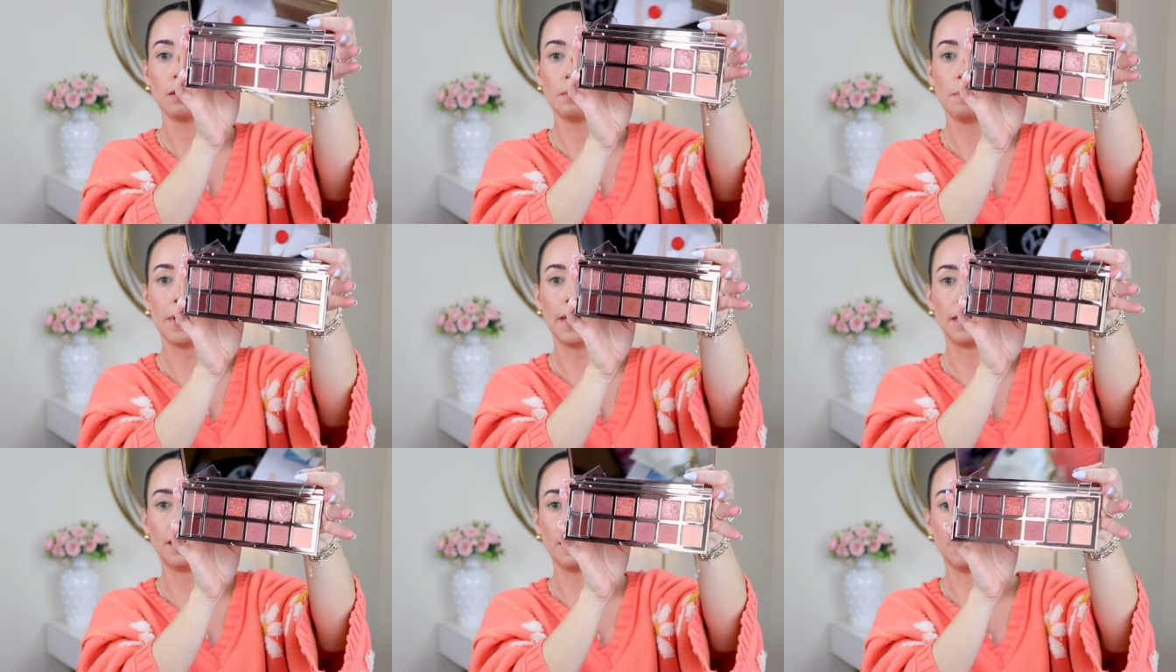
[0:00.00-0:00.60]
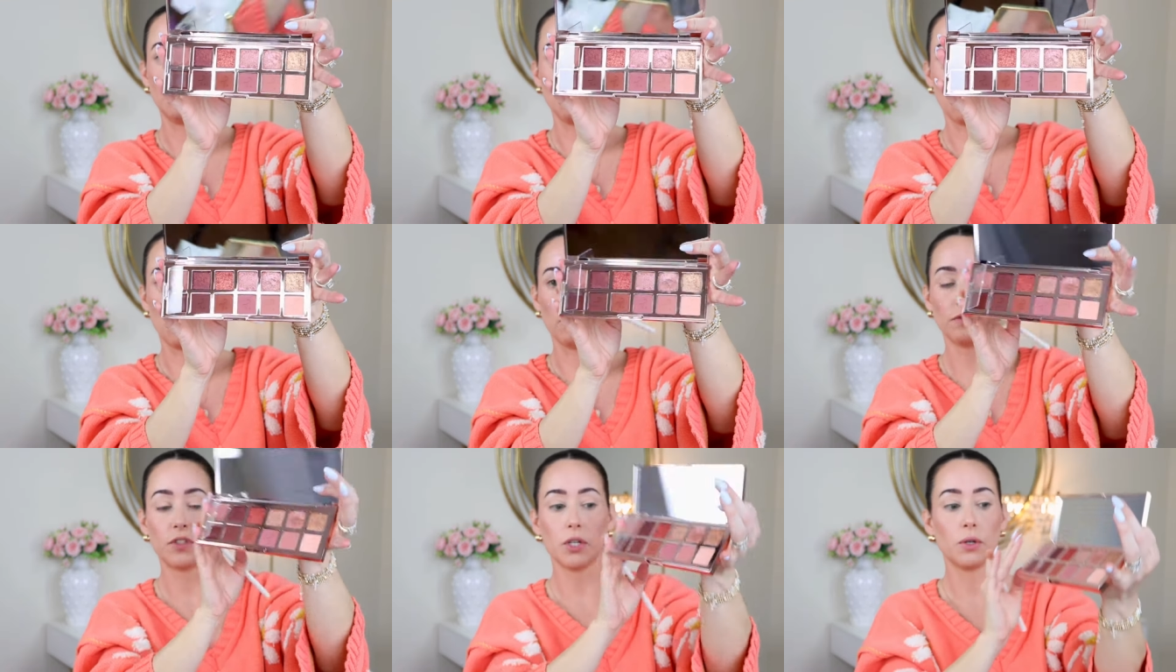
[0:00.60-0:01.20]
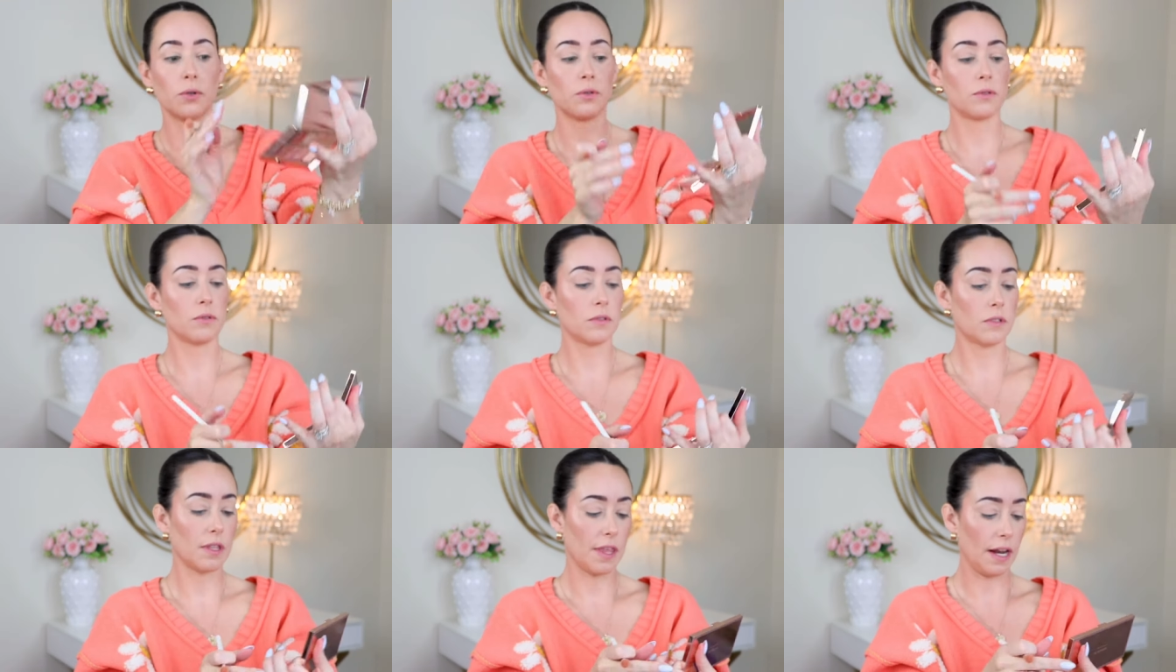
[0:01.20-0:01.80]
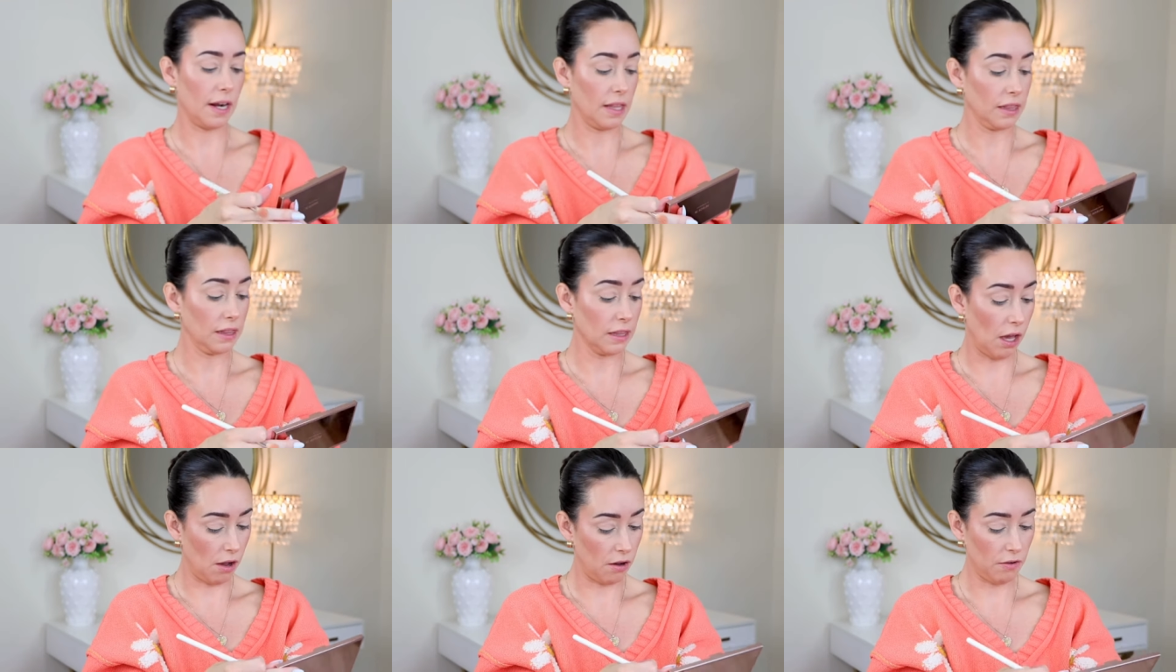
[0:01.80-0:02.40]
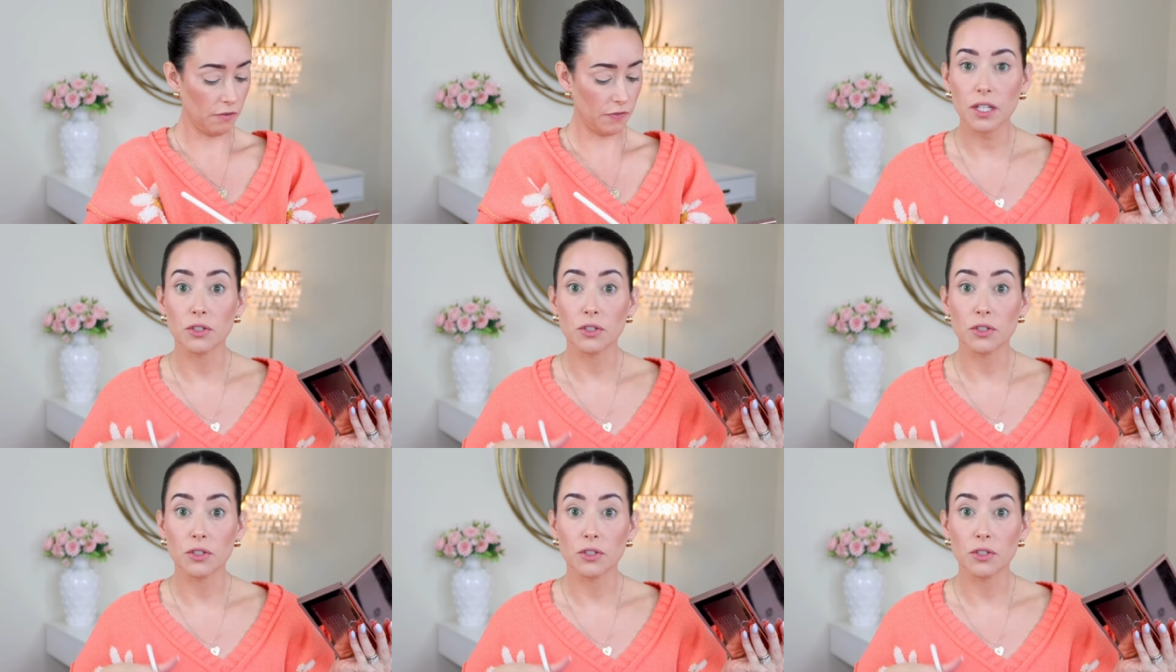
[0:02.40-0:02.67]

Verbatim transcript: pinky mauve tones that I love.